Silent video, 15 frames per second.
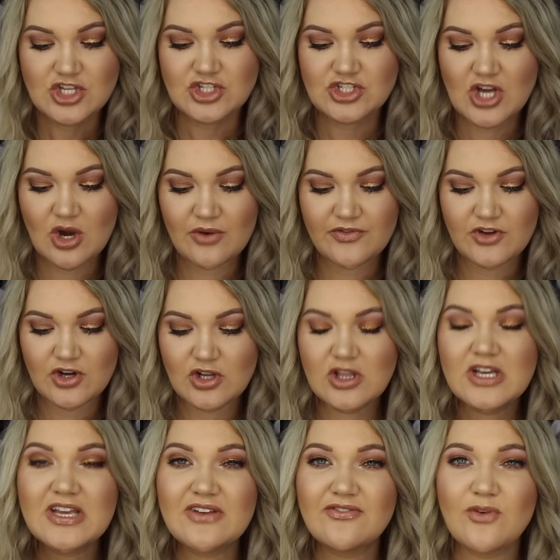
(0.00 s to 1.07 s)
So if you're
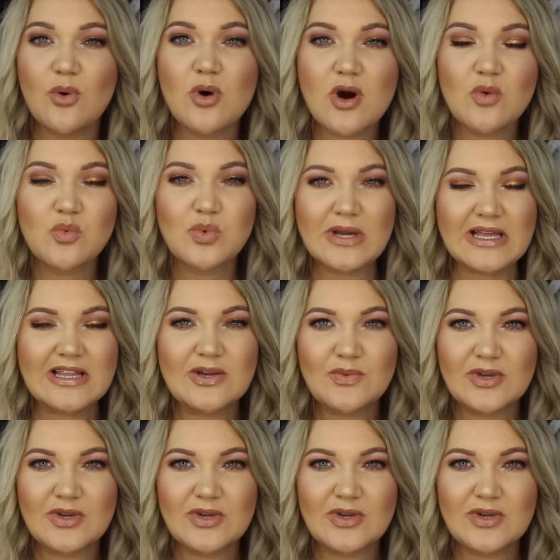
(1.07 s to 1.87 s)
looking for a really,